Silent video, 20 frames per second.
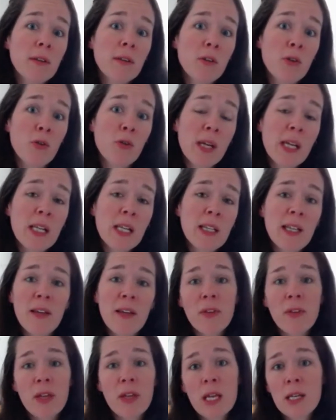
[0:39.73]
green
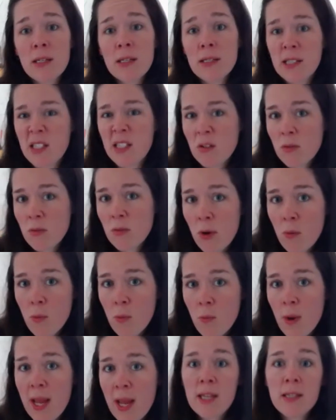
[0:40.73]
living, zero
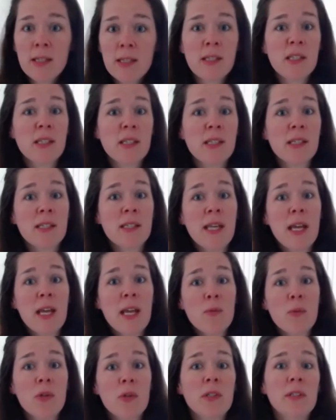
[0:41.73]
waste,
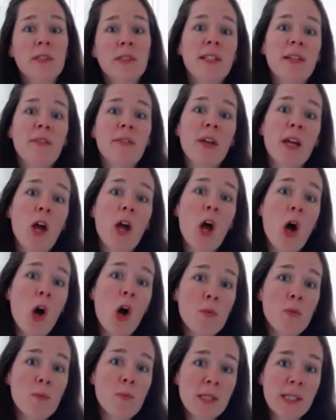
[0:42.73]
sustainable living,
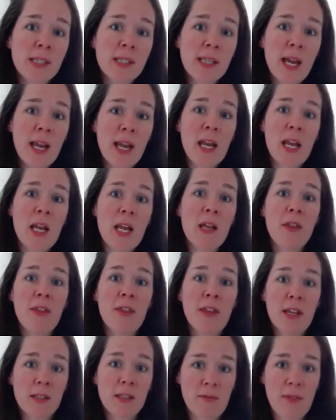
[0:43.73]
homesteading,
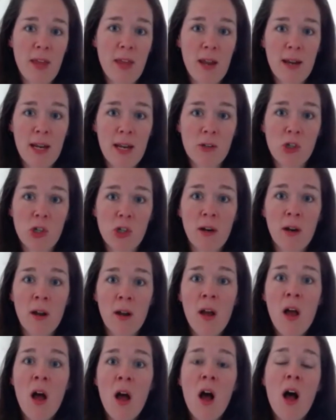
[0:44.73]
things of that nature.
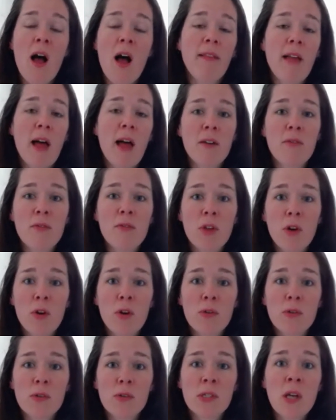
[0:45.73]
A lot of
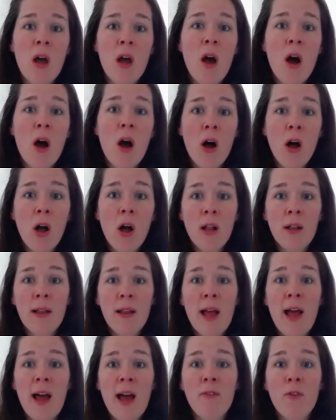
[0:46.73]
those all
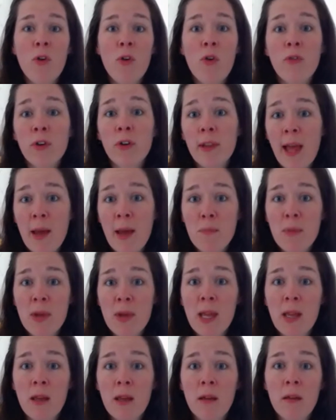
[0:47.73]
have
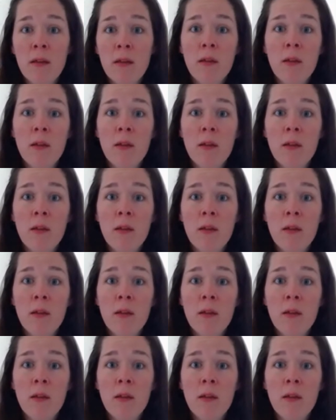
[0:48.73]
overlapping